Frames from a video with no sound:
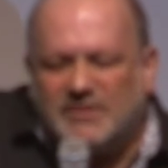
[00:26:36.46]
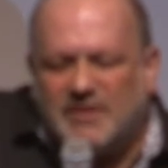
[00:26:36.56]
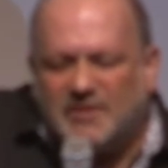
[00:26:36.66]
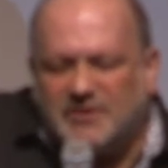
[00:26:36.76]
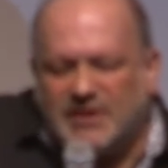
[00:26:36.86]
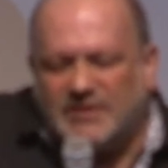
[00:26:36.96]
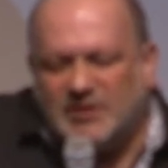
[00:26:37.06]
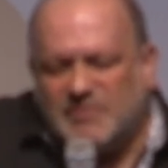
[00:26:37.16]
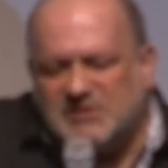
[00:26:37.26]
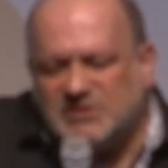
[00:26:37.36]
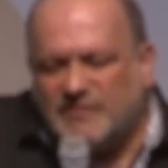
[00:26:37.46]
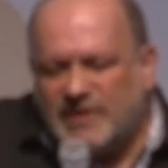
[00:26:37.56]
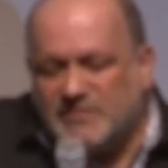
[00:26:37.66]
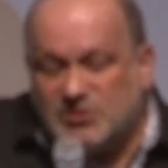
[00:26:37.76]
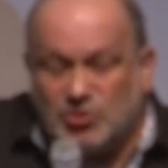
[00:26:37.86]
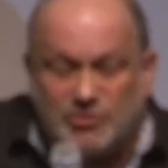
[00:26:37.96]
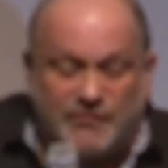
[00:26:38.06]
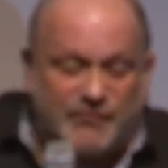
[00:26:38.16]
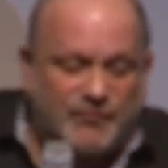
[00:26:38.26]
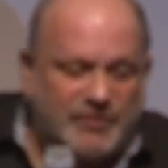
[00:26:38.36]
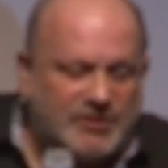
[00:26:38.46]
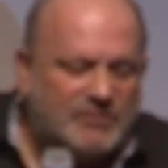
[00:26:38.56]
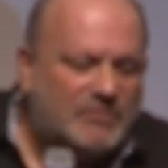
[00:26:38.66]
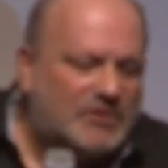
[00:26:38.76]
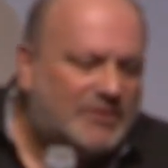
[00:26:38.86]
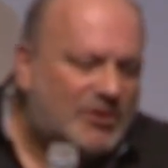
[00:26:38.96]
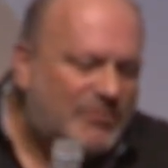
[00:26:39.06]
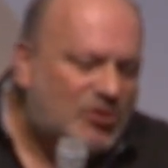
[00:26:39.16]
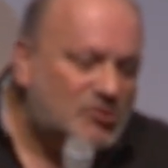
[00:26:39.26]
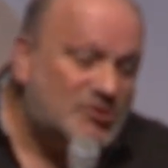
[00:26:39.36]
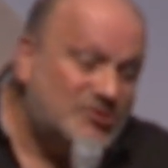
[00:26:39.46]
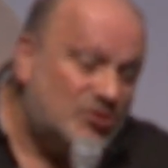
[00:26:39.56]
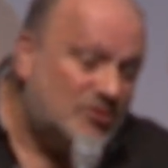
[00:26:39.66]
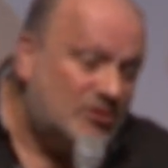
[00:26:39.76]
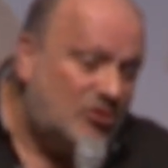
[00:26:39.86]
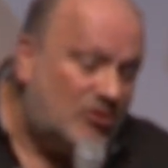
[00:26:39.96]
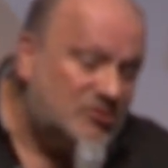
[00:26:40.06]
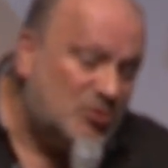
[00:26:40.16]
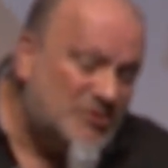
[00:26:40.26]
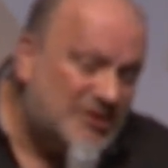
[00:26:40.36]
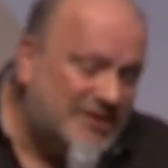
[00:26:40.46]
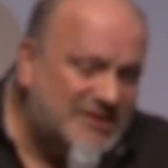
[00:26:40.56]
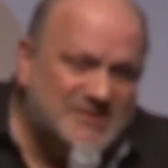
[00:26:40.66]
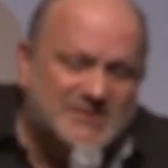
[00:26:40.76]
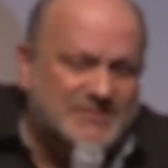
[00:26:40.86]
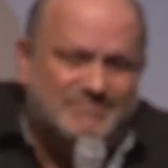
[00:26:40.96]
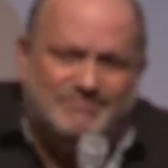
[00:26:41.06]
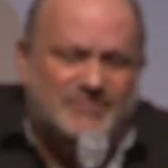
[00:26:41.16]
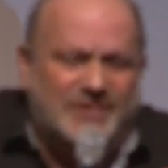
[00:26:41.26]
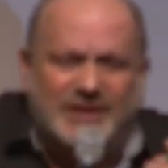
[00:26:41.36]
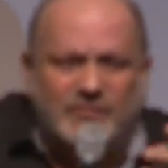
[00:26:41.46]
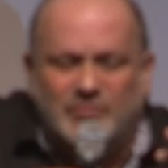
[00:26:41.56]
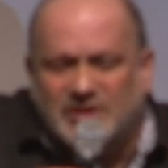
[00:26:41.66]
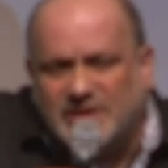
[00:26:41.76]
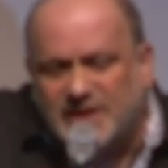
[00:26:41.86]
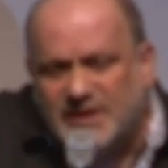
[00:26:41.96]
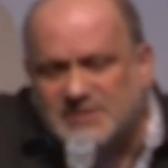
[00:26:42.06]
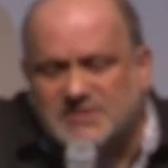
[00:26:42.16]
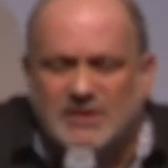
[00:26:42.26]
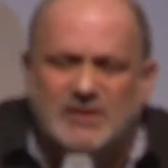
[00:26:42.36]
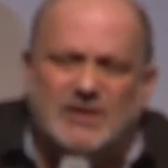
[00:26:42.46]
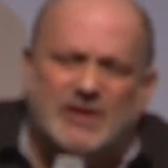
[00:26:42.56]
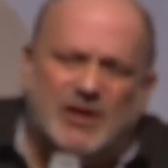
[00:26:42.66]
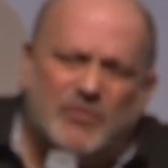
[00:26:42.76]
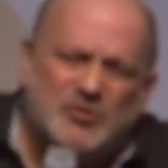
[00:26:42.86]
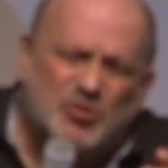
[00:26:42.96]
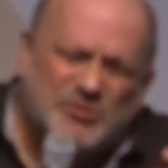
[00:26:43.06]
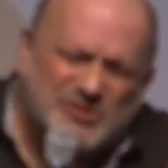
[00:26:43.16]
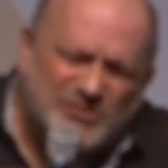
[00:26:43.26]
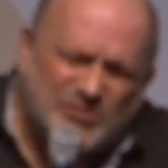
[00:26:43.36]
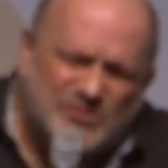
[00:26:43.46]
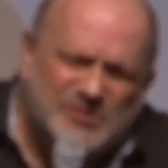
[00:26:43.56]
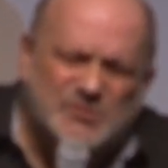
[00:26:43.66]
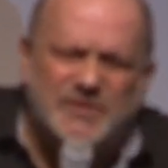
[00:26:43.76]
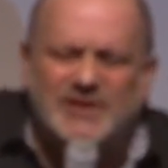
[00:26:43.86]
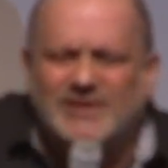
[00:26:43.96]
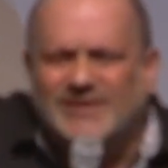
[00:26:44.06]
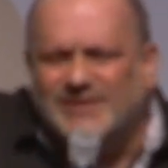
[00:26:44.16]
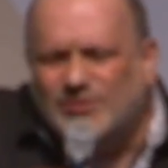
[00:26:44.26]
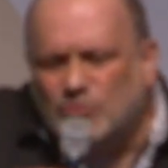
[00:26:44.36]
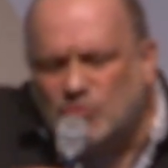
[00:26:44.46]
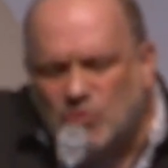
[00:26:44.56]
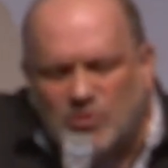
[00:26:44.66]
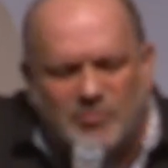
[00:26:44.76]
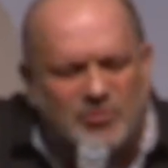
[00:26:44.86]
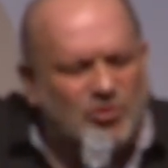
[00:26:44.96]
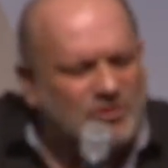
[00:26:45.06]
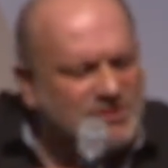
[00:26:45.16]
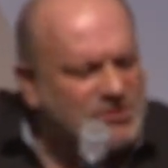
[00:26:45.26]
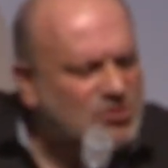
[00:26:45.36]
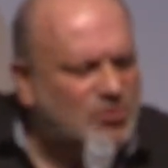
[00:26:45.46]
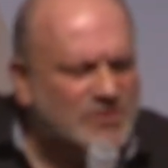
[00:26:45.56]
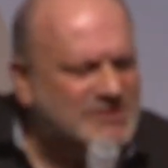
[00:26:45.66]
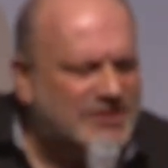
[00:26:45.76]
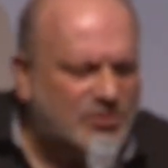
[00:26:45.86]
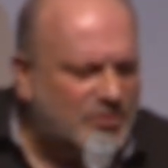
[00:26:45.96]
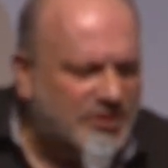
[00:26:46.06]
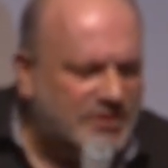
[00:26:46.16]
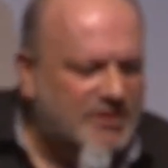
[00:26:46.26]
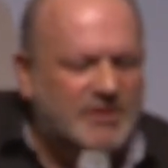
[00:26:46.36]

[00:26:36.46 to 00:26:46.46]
I think I let myself have a certain freedom, but also a certain logic, which I guess everybody has. And when you're an Israeli, you grow up on all these stories anyway,